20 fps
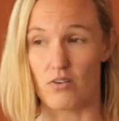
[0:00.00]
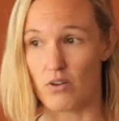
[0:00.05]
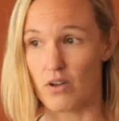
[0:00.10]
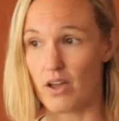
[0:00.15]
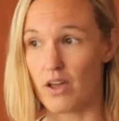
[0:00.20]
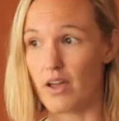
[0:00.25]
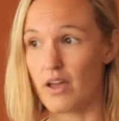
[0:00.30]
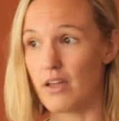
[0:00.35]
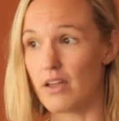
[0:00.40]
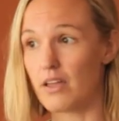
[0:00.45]

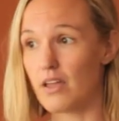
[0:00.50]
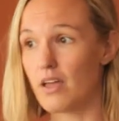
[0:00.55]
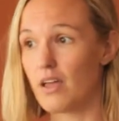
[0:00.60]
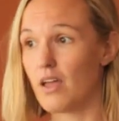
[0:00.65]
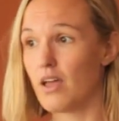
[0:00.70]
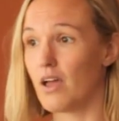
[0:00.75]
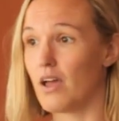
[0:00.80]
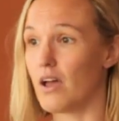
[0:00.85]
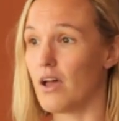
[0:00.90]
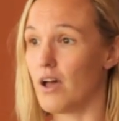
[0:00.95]
okay?
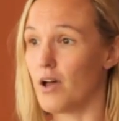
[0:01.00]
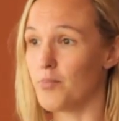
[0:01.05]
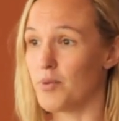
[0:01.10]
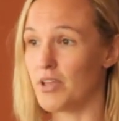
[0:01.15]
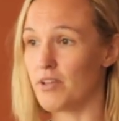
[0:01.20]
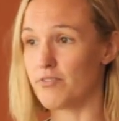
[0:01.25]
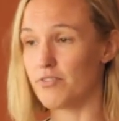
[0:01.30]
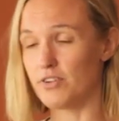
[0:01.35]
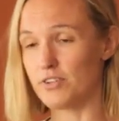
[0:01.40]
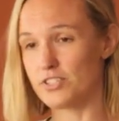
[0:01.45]

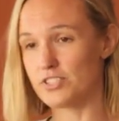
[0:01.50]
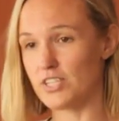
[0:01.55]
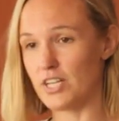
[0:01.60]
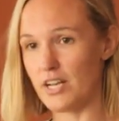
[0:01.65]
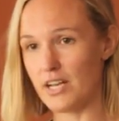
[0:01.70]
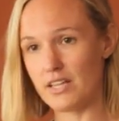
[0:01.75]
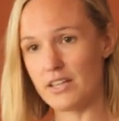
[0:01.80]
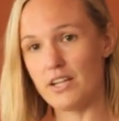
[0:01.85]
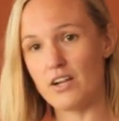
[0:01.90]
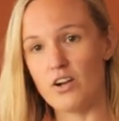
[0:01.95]
If you're
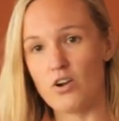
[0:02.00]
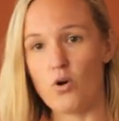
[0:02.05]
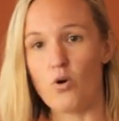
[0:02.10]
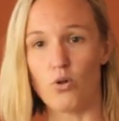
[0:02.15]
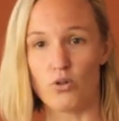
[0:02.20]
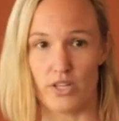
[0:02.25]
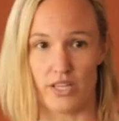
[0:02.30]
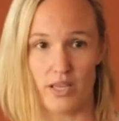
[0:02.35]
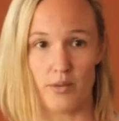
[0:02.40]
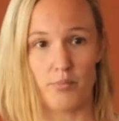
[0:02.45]
standing there
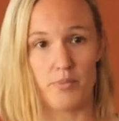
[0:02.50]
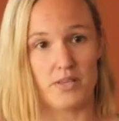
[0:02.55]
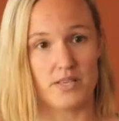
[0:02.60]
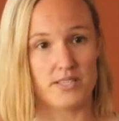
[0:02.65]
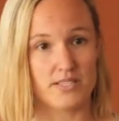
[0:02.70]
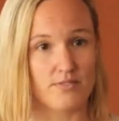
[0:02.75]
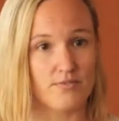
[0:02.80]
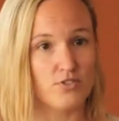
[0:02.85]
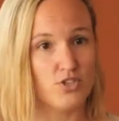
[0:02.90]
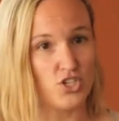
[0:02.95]
holding a
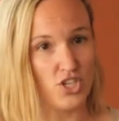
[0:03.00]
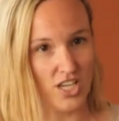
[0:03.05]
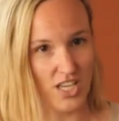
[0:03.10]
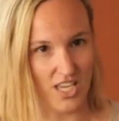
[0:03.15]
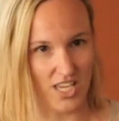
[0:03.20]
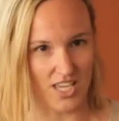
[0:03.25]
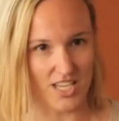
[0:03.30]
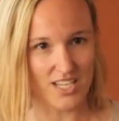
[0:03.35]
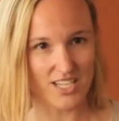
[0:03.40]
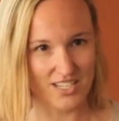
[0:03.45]
piece of
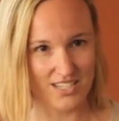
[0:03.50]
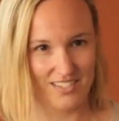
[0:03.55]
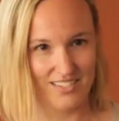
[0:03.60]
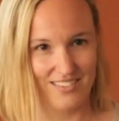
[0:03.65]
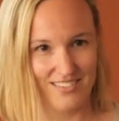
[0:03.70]
chicken,